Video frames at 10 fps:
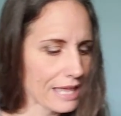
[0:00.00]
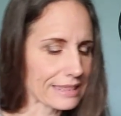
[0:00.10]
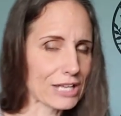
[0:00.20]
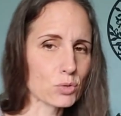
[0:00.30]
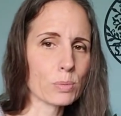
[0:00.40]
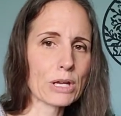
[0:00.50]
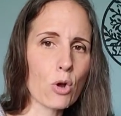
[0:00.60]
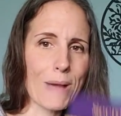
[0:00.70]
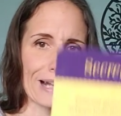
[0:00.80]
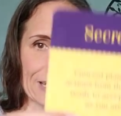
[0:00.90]
That's where we
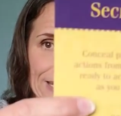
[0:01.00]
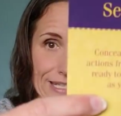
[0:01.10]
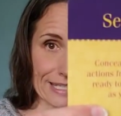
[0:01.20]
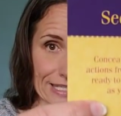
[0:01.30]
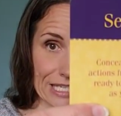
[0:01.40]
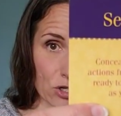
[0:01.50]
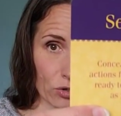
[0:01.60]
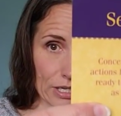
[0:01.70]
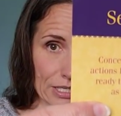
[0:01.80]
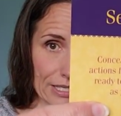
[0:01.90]
go back to the
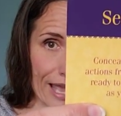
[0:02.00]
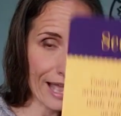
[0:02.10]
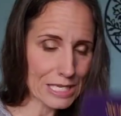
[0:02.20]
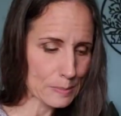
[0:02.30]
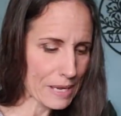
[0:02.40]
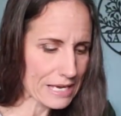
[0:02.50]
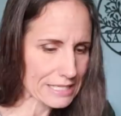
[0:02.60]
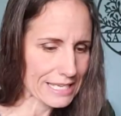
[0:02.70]
secrets aspect.